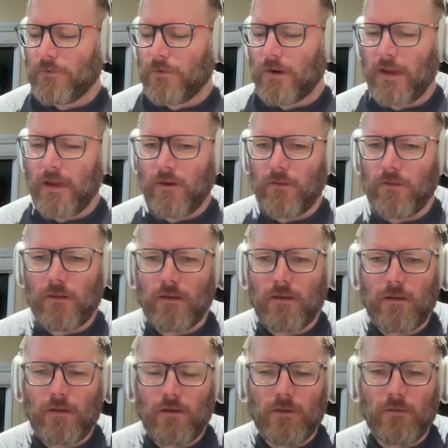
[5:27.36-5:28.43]
put it out on
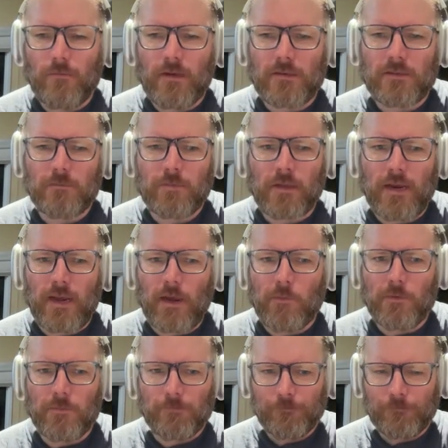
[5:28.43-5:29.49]
the master plan
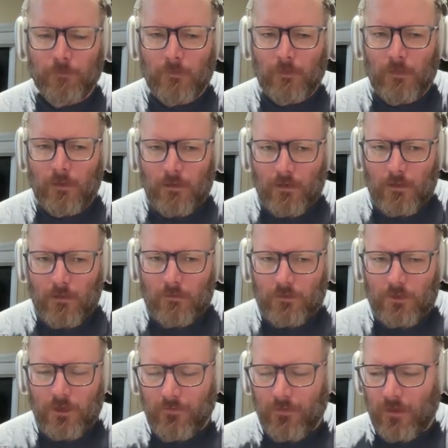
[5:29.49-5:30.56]
album,
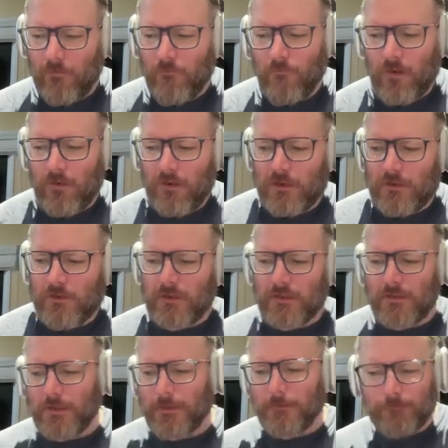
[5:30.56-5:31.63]
which I found very
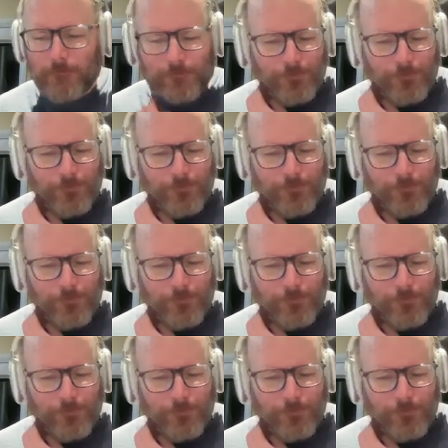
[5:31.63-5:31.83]
interesting.